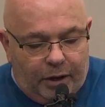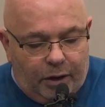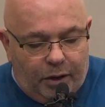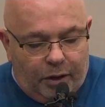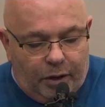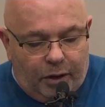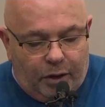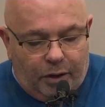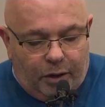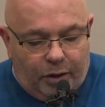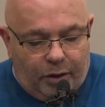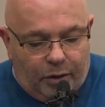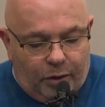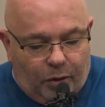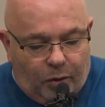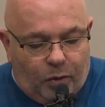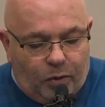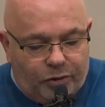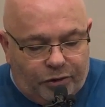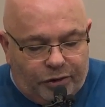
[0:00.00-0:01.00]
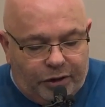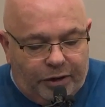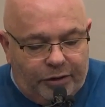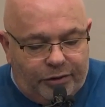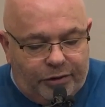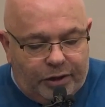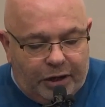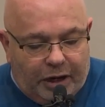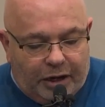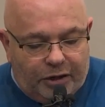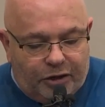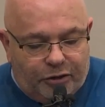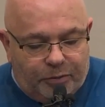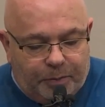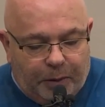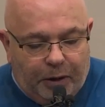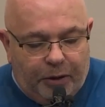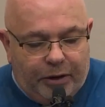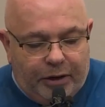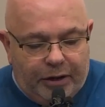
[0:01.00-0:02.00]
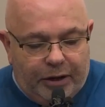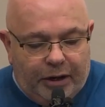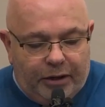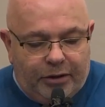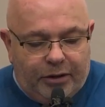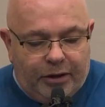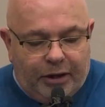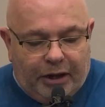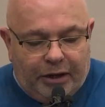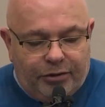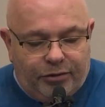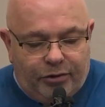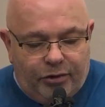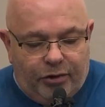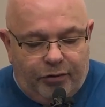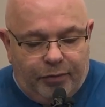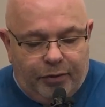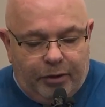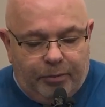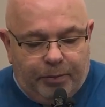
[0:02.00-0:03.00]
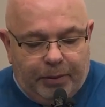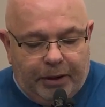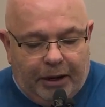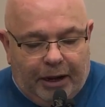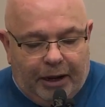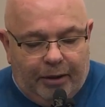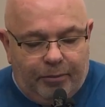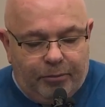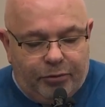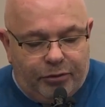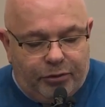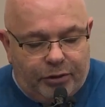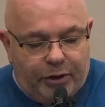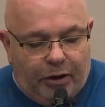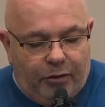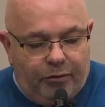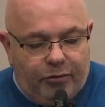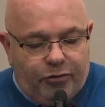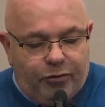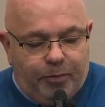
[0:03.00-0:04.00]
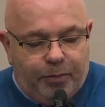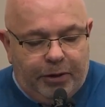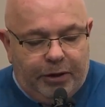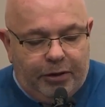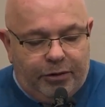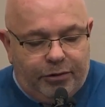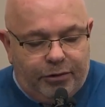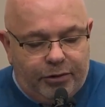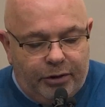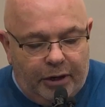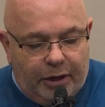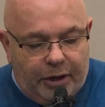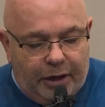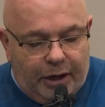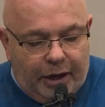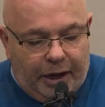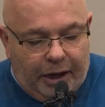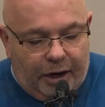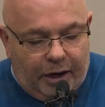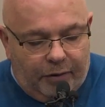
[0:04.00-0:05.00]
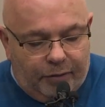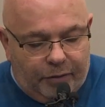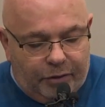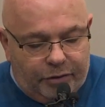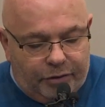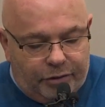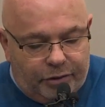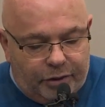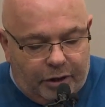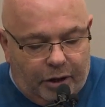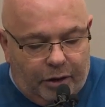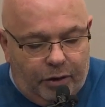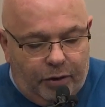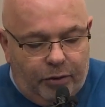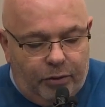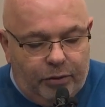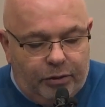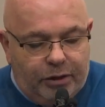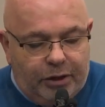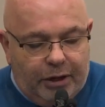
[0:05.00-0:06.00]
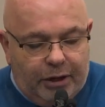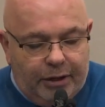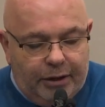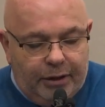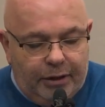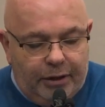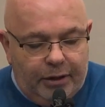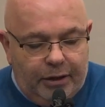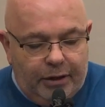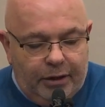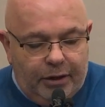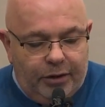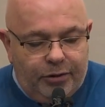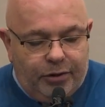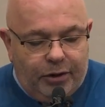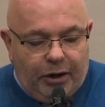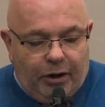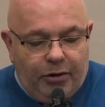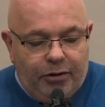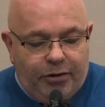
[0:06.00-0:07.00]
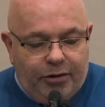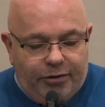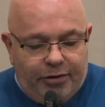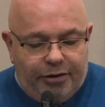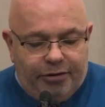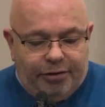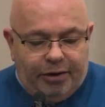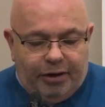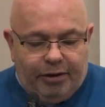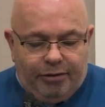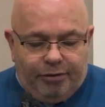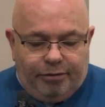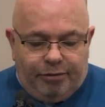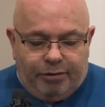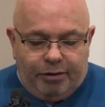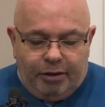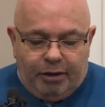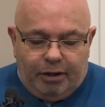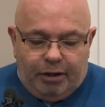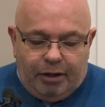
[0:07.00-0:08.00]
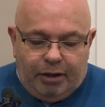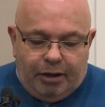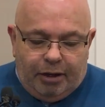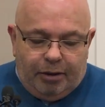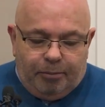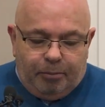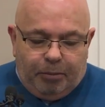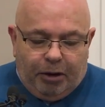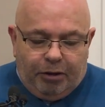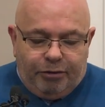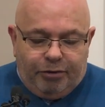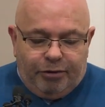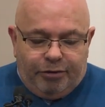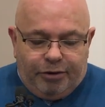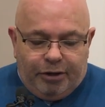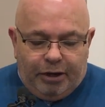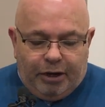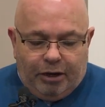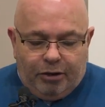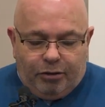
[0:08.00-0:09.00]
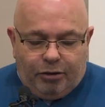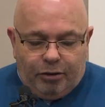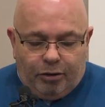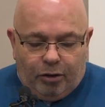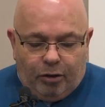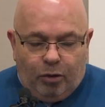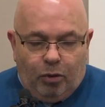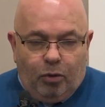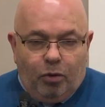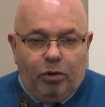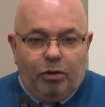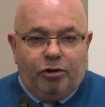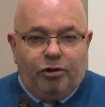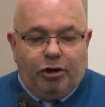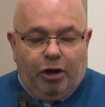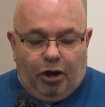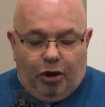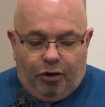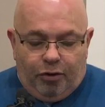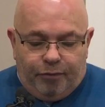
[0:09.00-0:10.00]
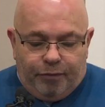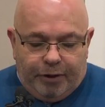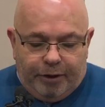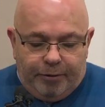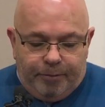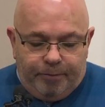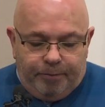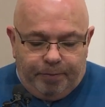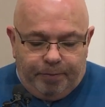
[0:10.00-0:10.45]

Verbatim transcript: nor since thou hast spoken unto thy servant, but I am slow of speech and of a slow tongue. So notice he says, Moses said unto the Lord Jehovah,